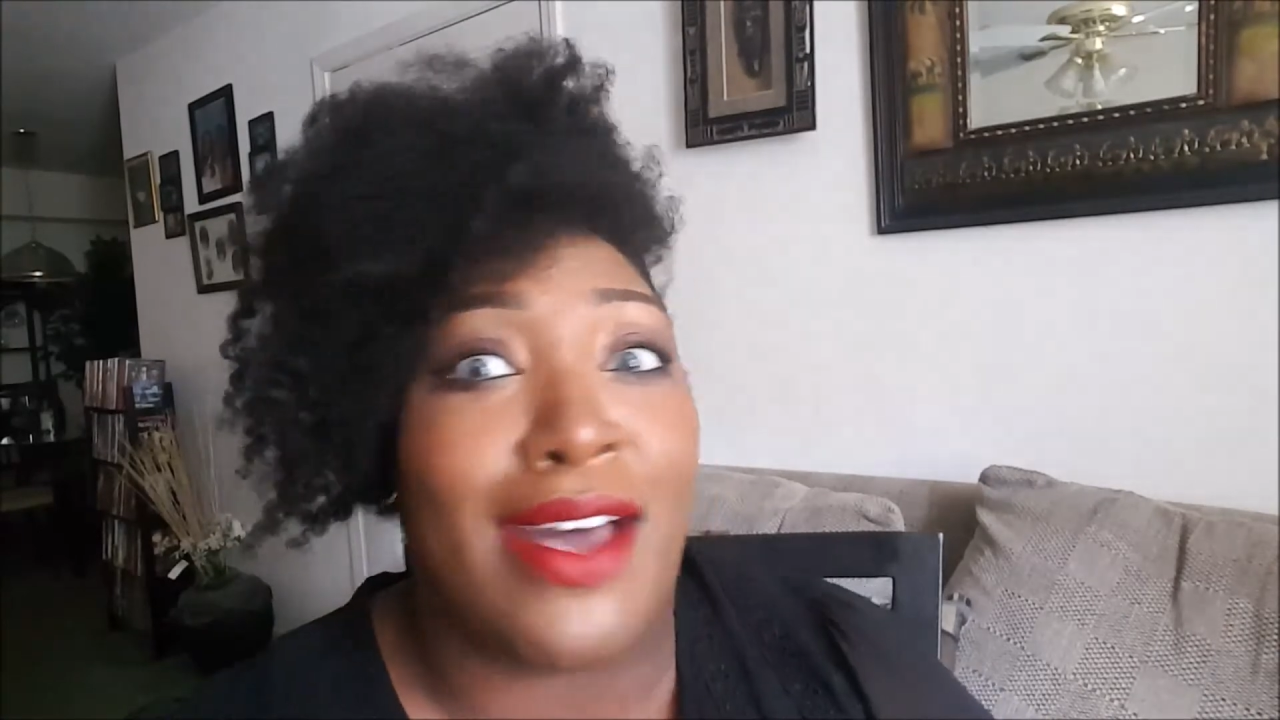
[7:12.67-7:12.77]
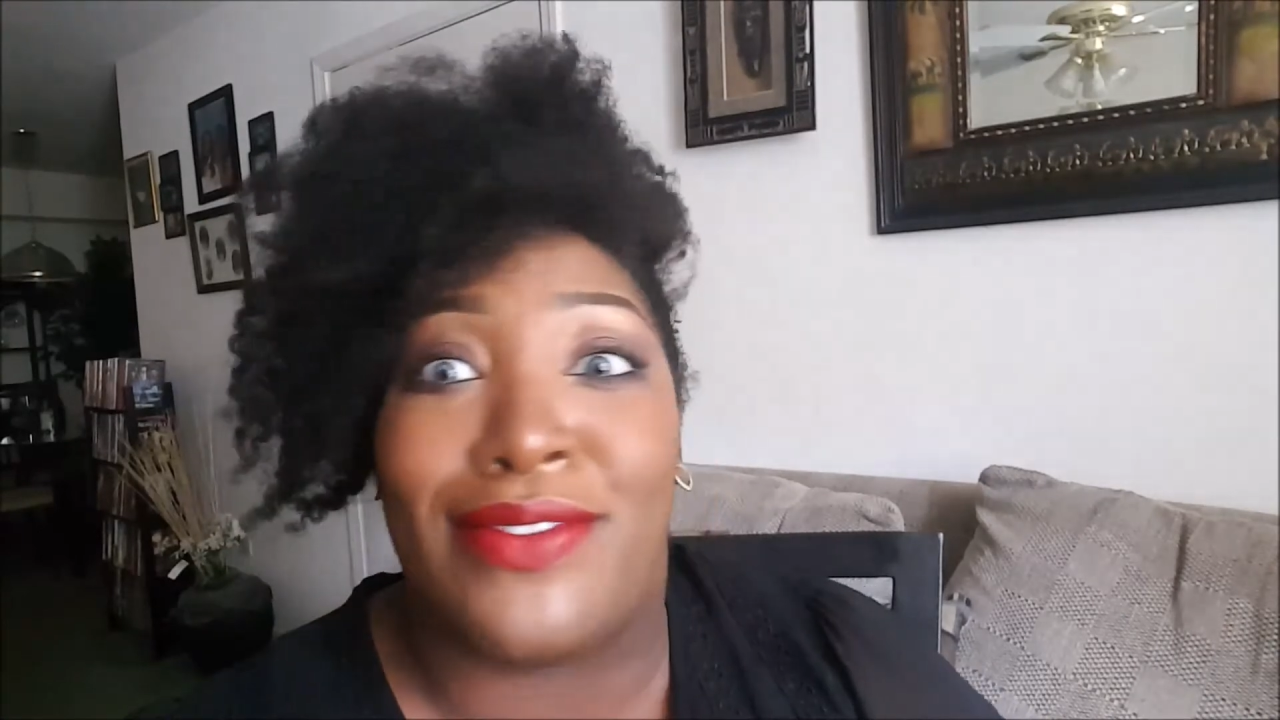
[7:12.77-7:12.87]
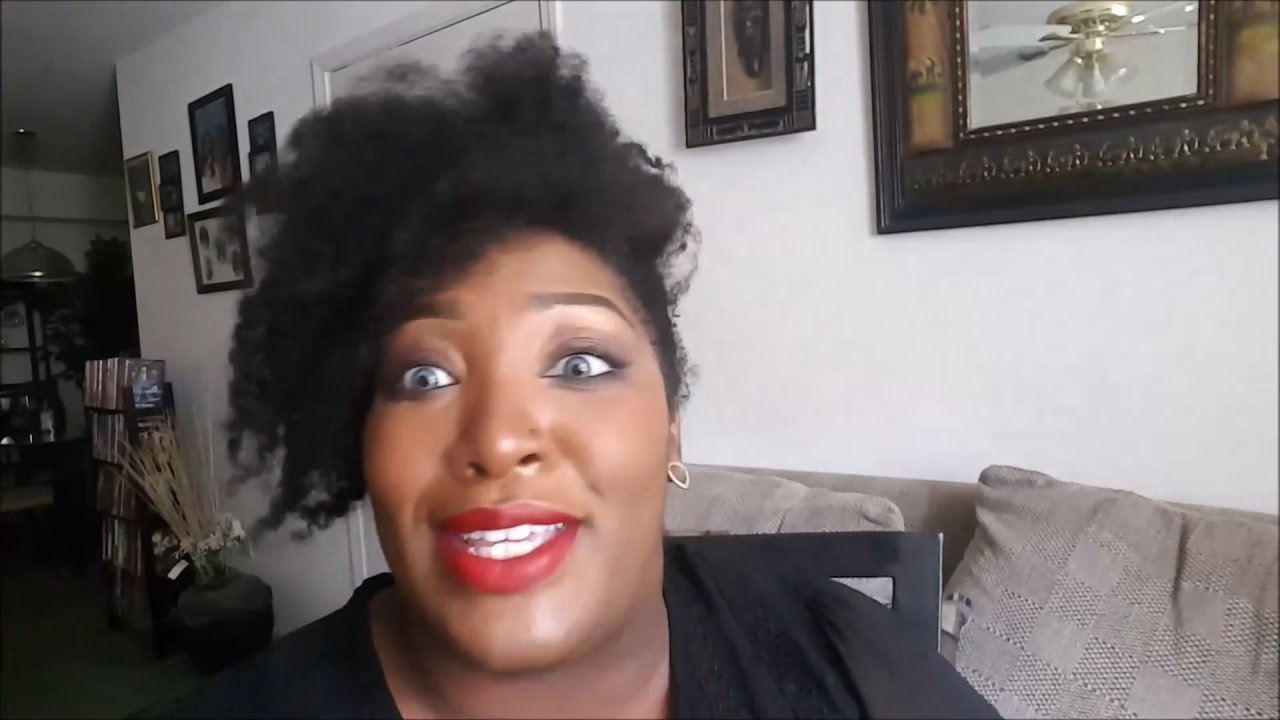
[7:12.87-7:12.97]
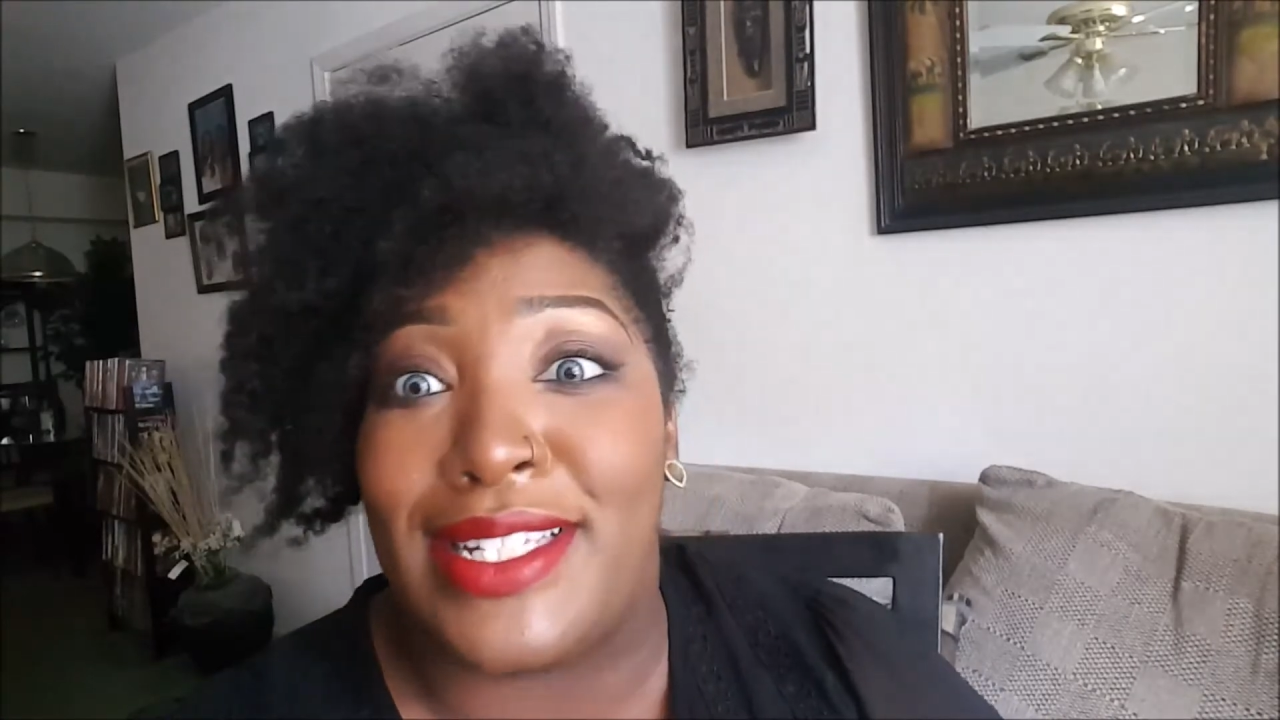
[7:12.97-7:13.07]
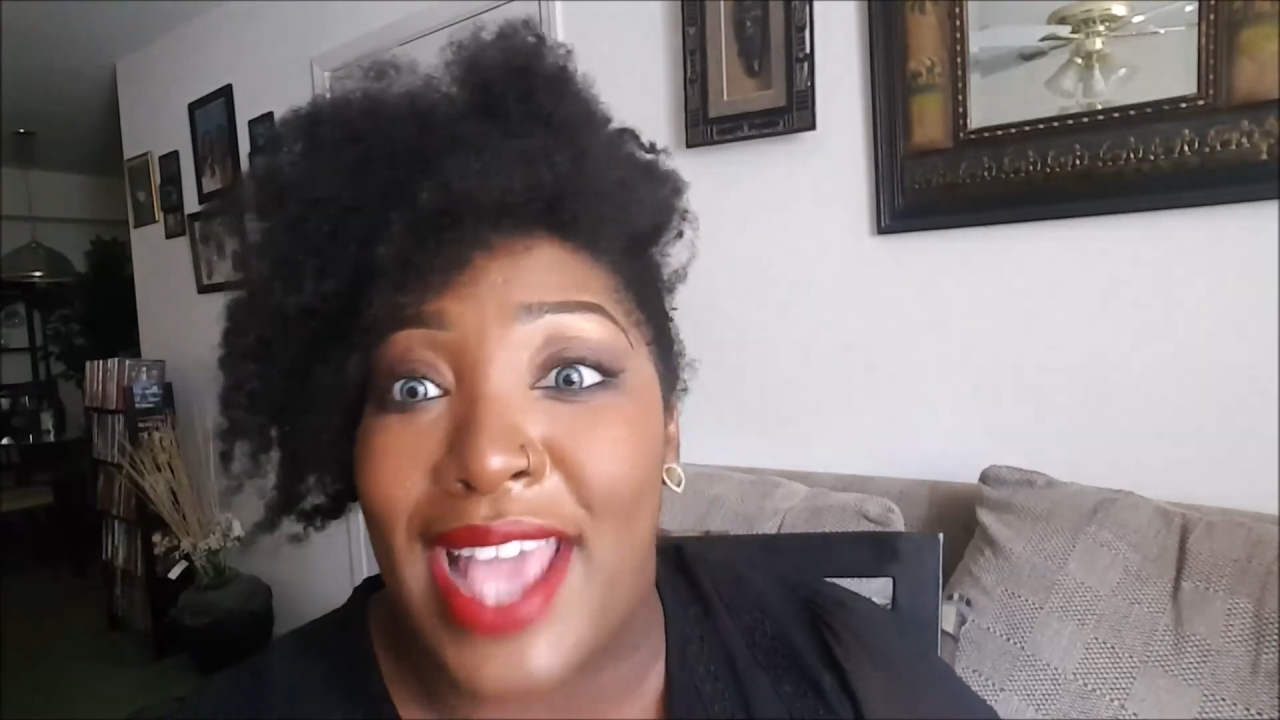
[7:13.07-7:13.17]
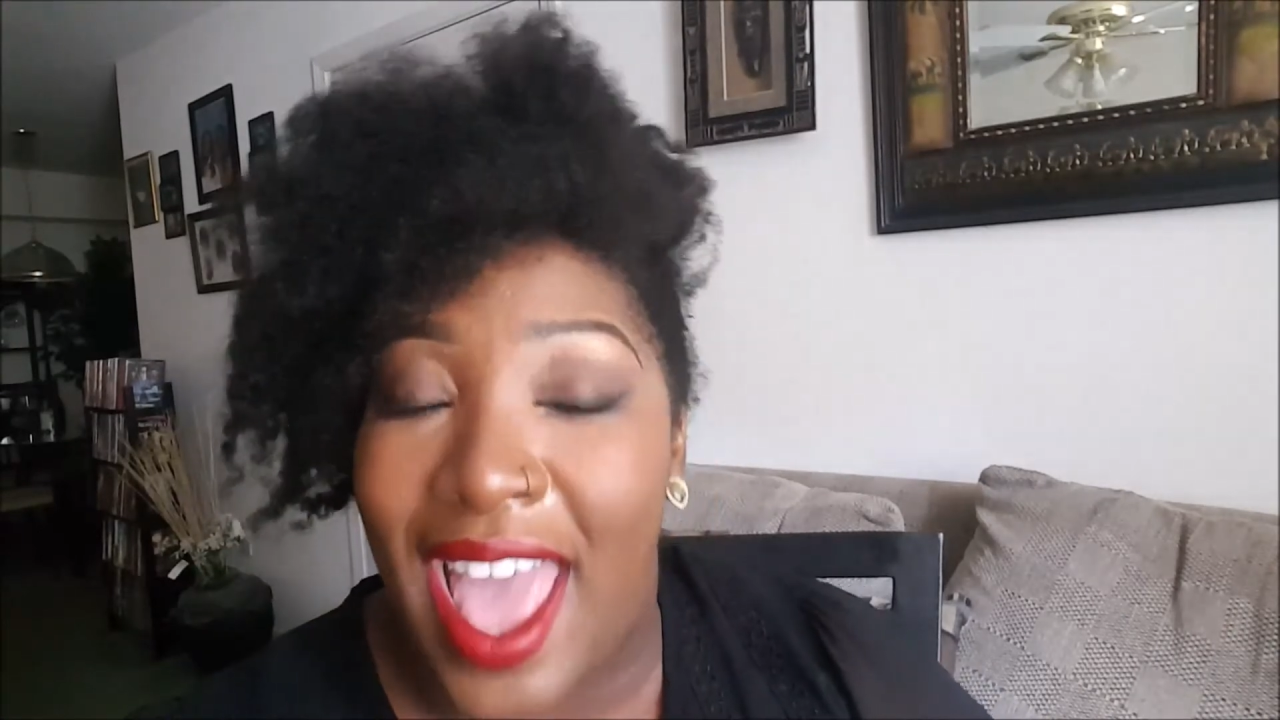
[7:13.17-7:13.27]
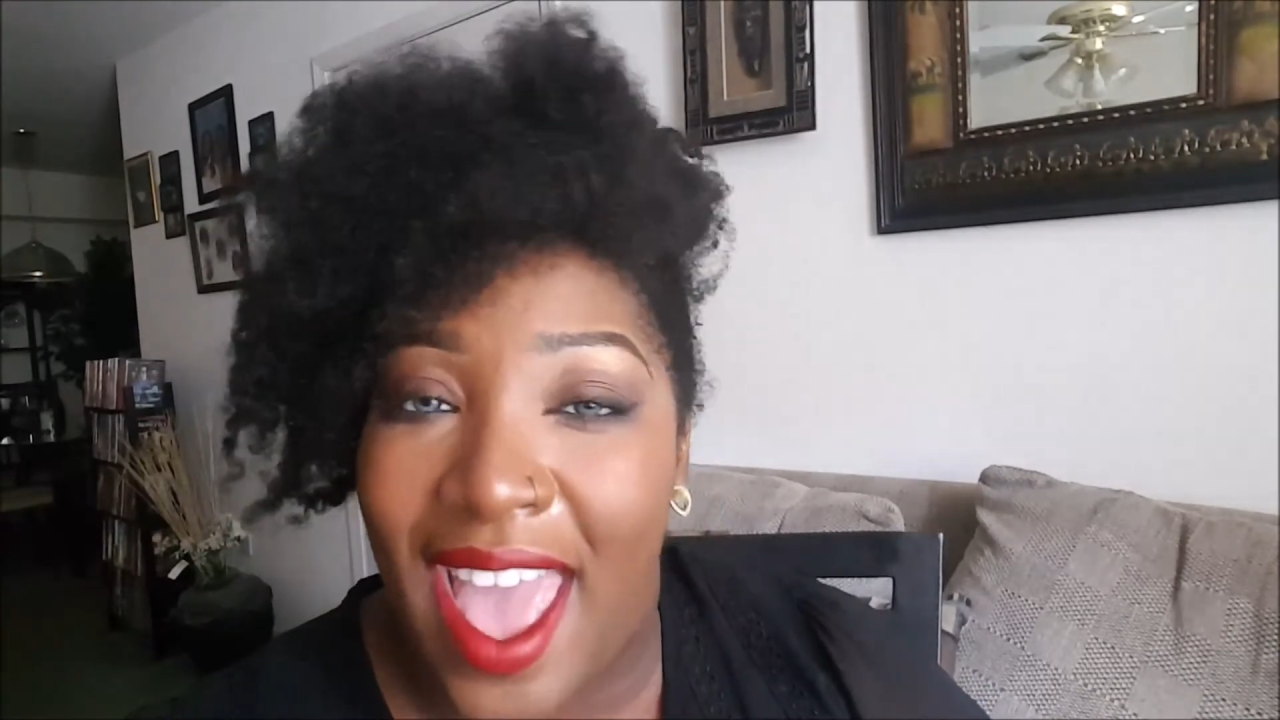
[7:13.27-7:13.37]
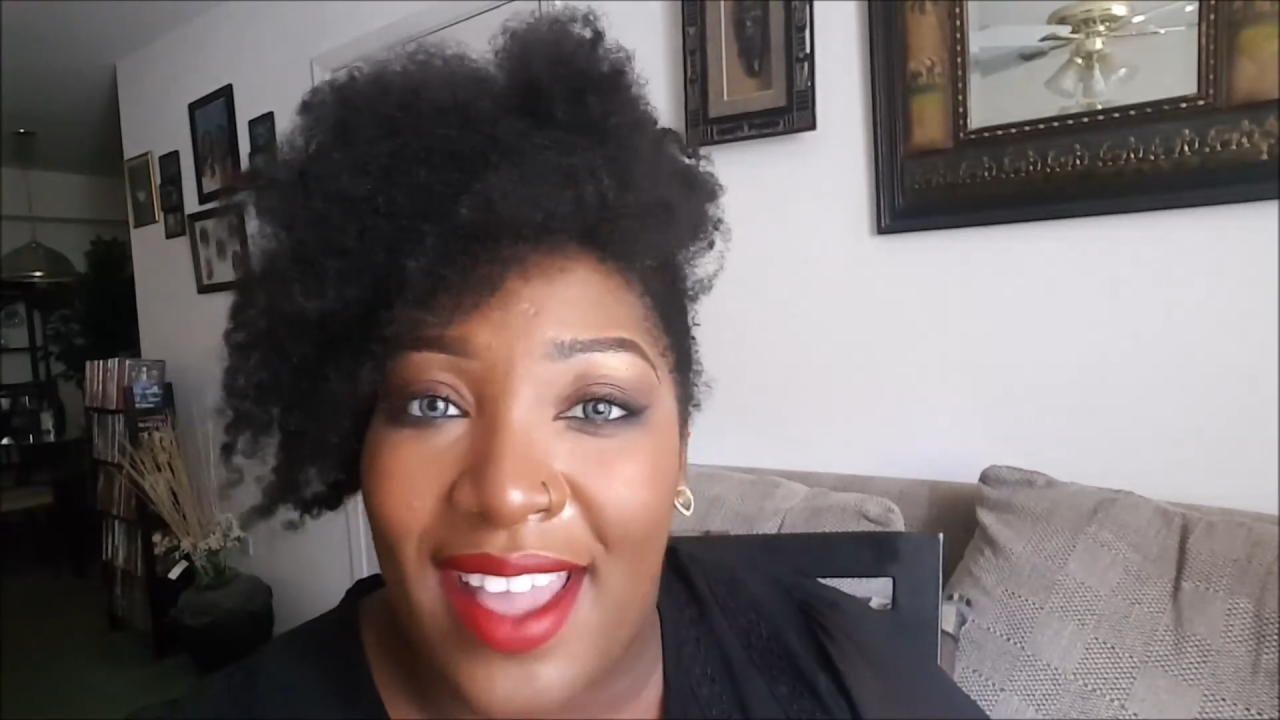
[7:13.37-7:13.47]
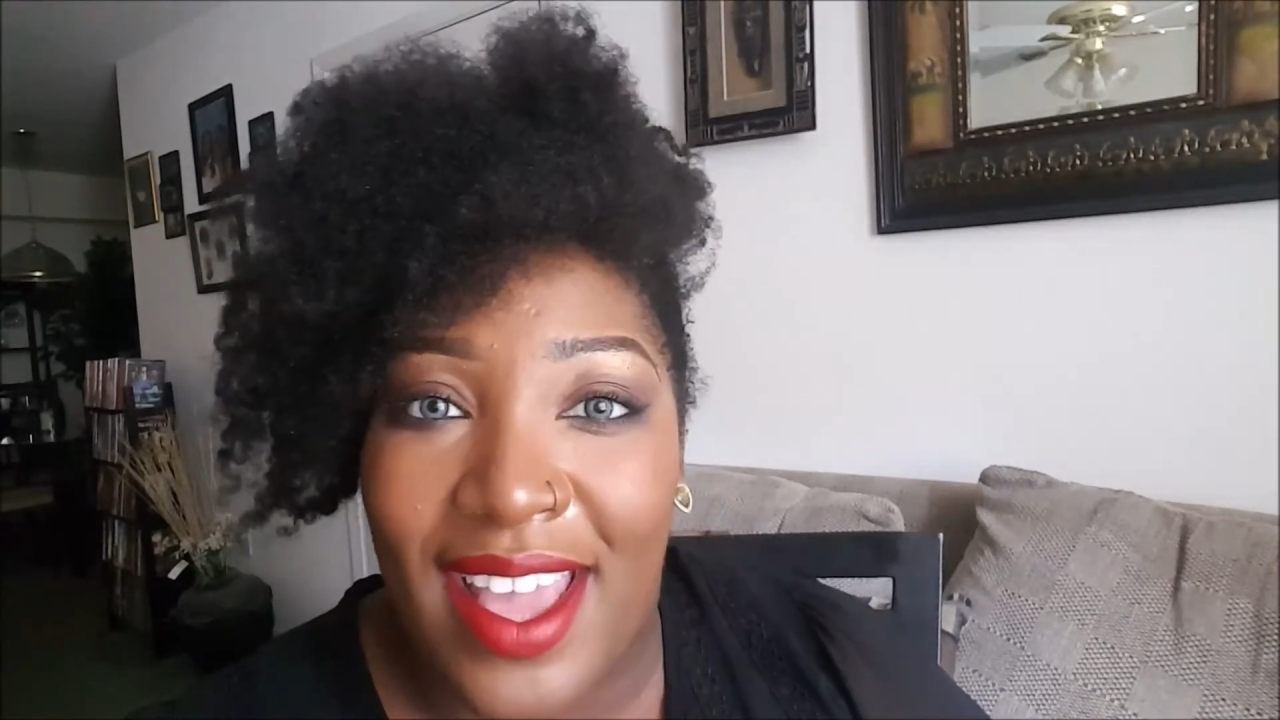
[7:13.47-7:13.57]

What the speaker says: of the tag.